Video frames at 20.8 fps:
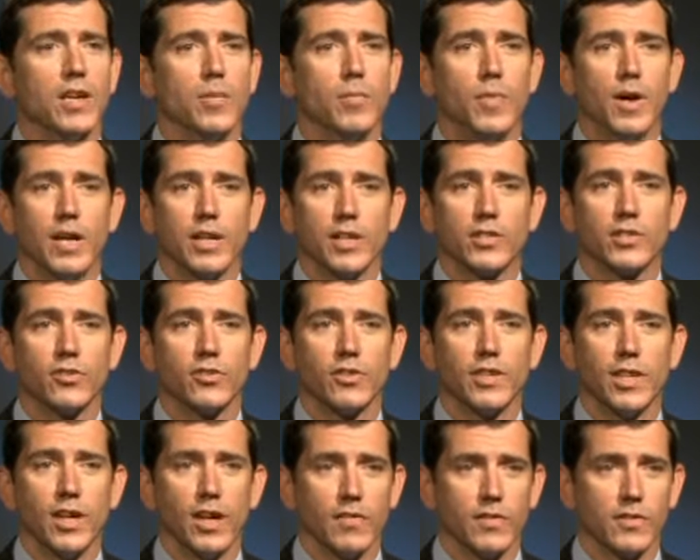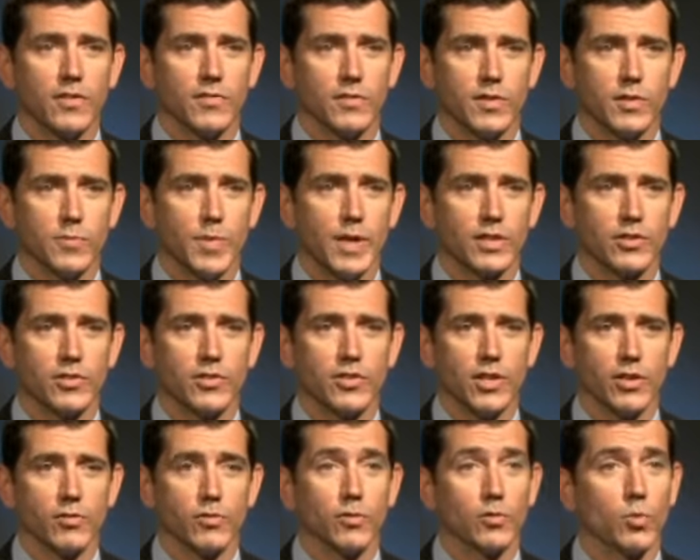Monitor the Office of Inspector
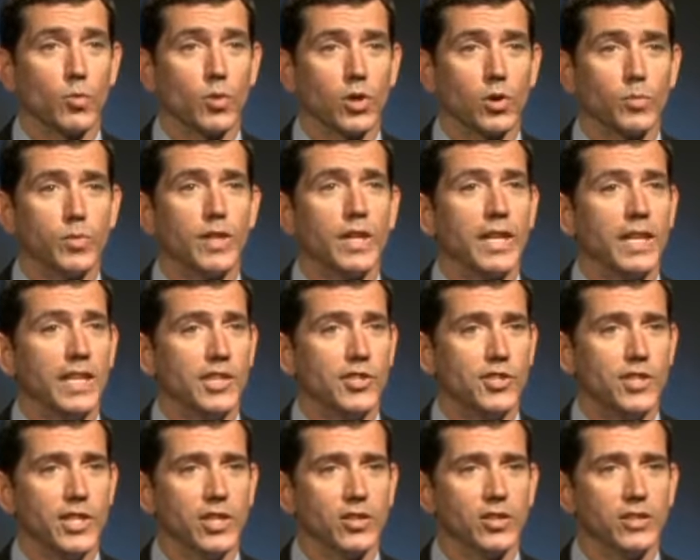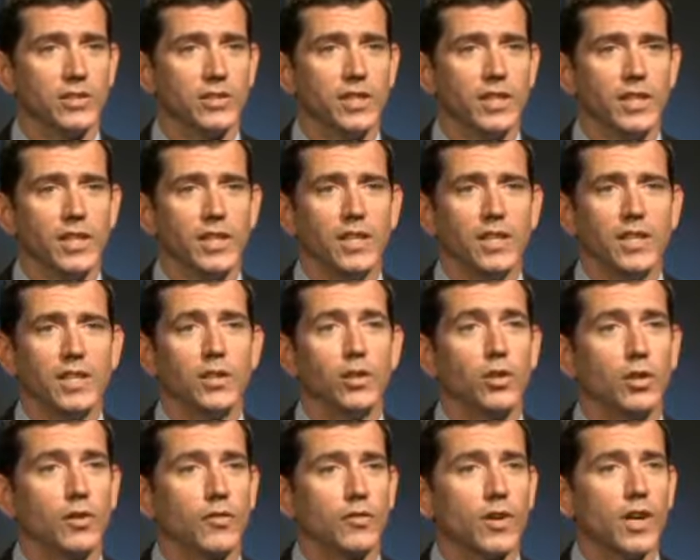General's work plan each year.
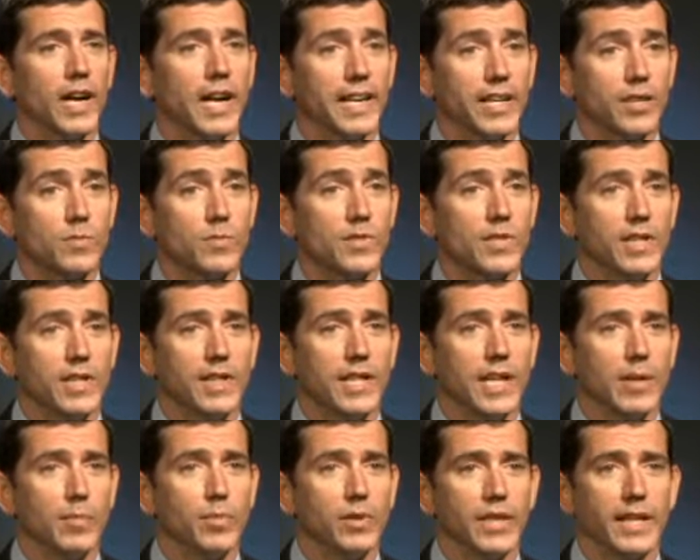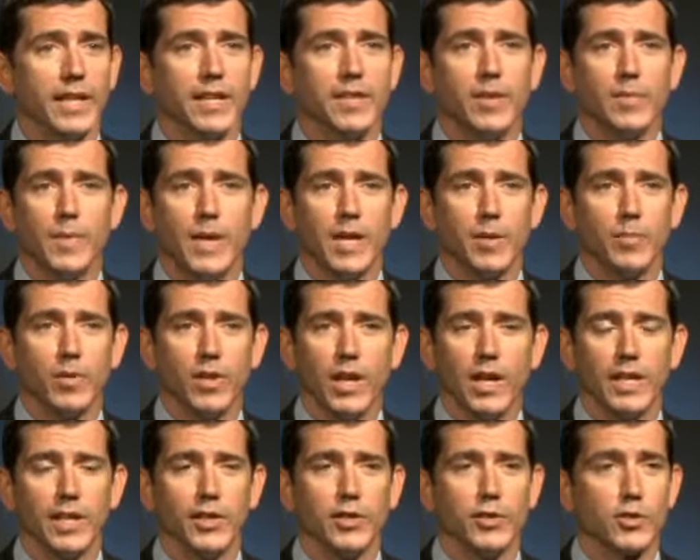Look for items in that plan that may
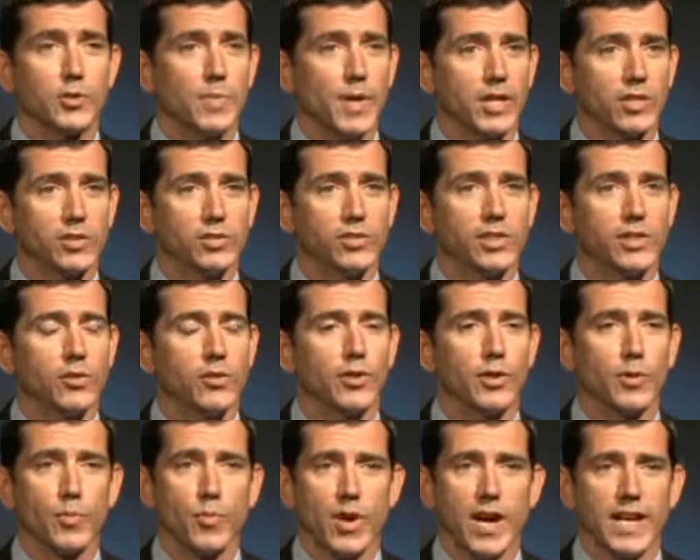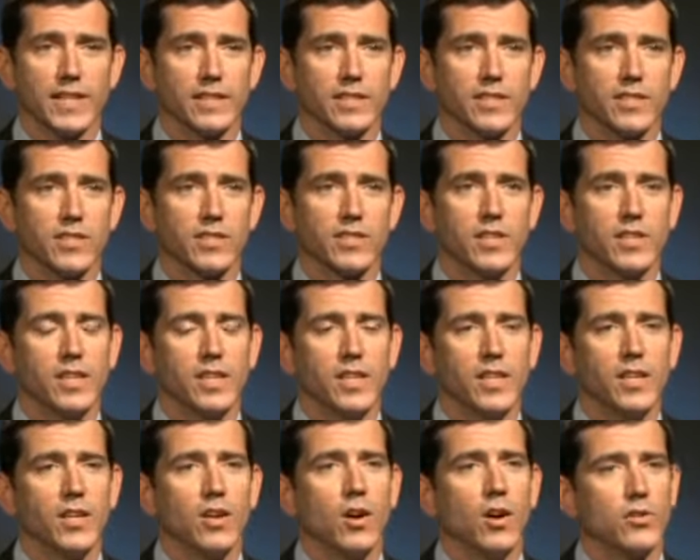apply to your specialty or your practice.
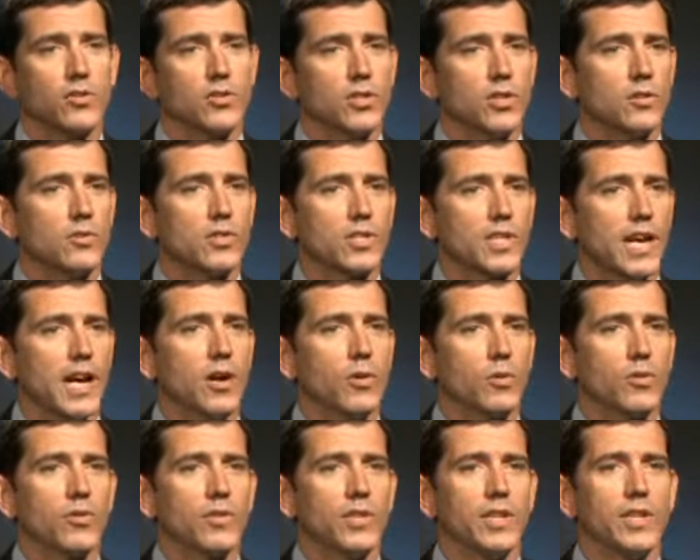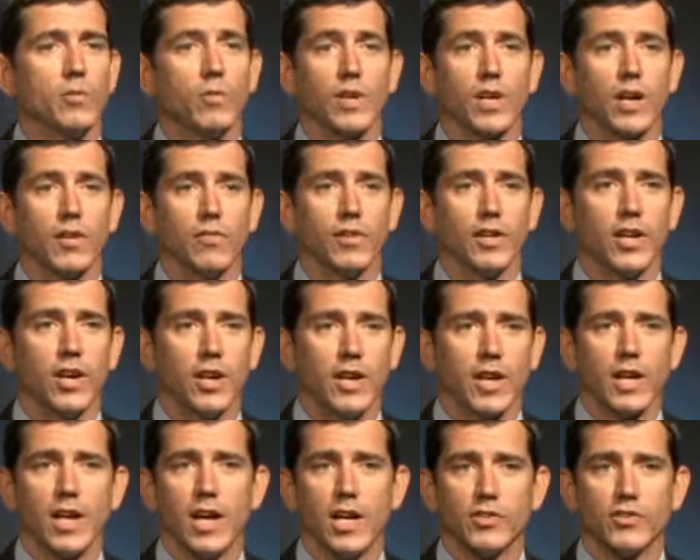Also, scour the recovery
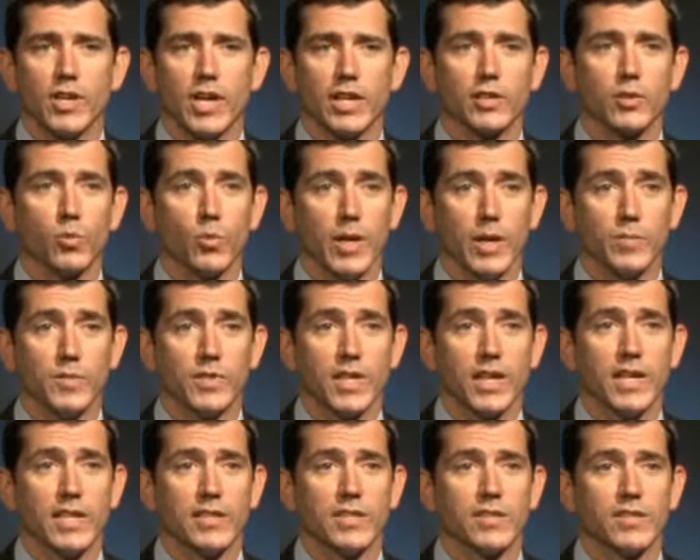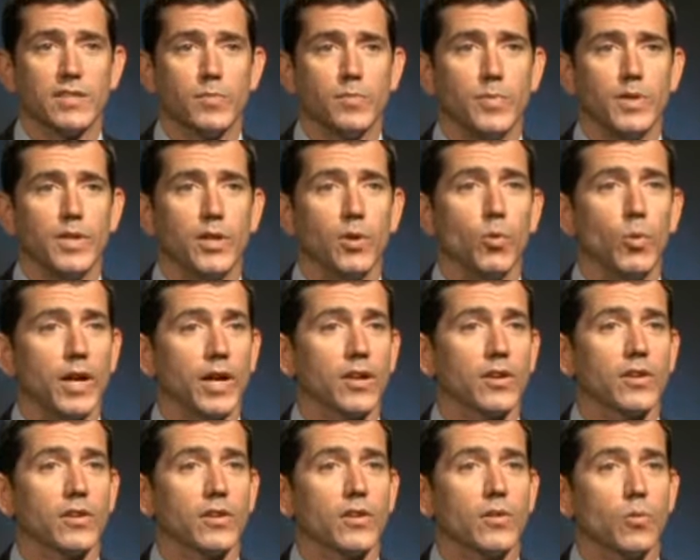audit contractor websites. Be
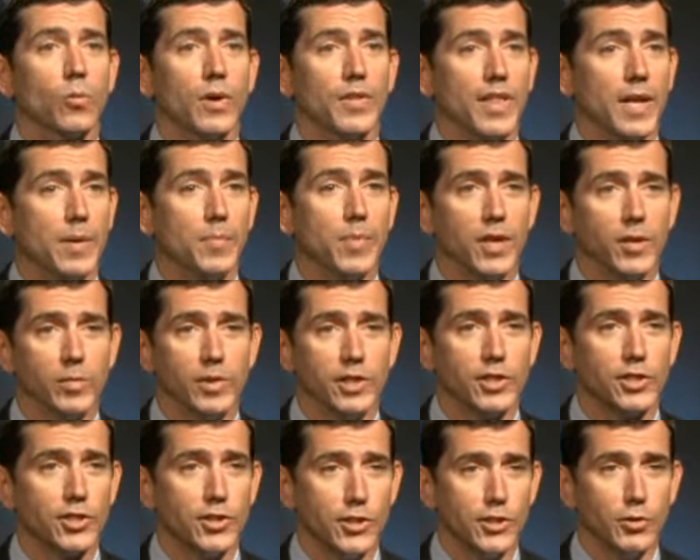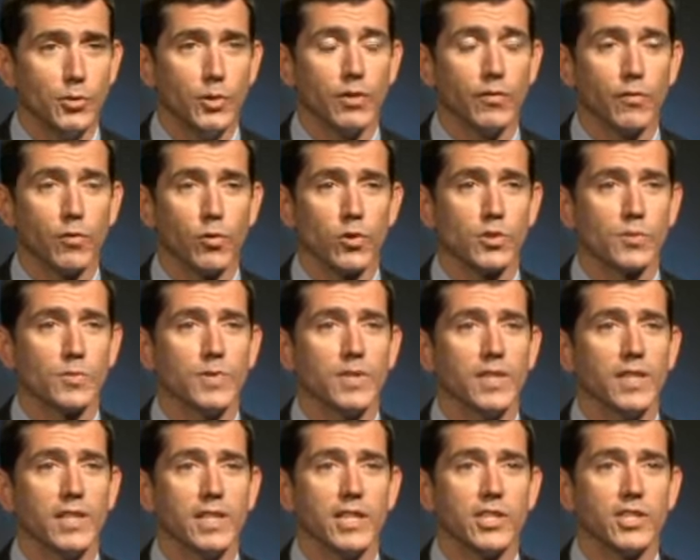aware when they publish new
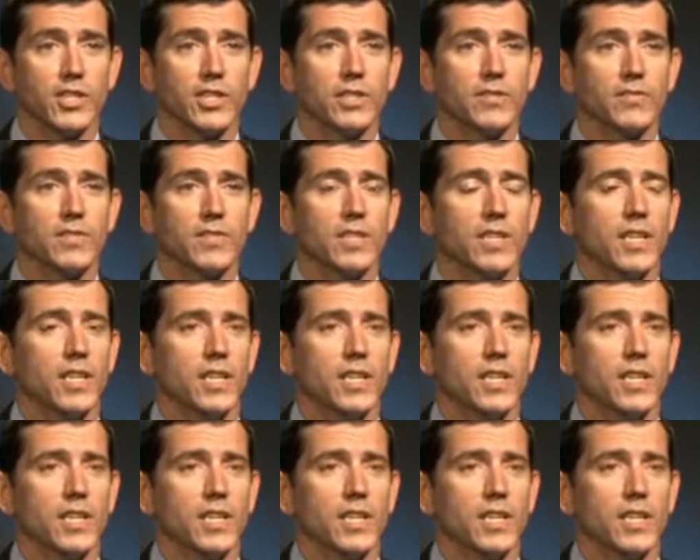enforcement initiatives.